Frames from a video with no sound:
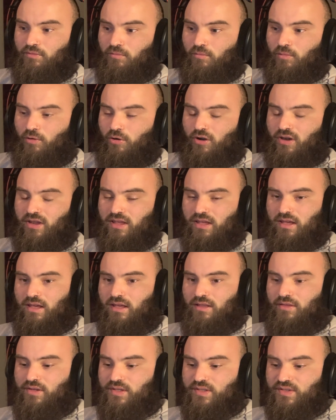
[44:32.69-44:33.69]
work
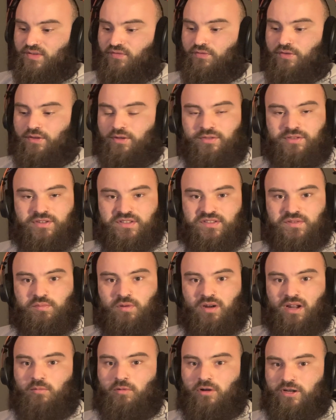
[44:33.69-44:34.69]
in this field. This is
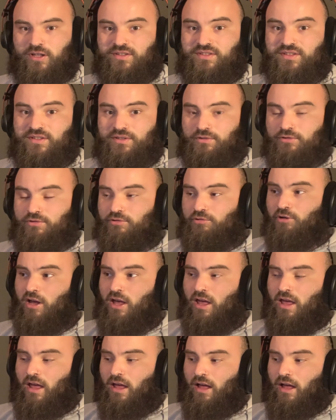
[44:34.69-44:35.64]
what I want to do.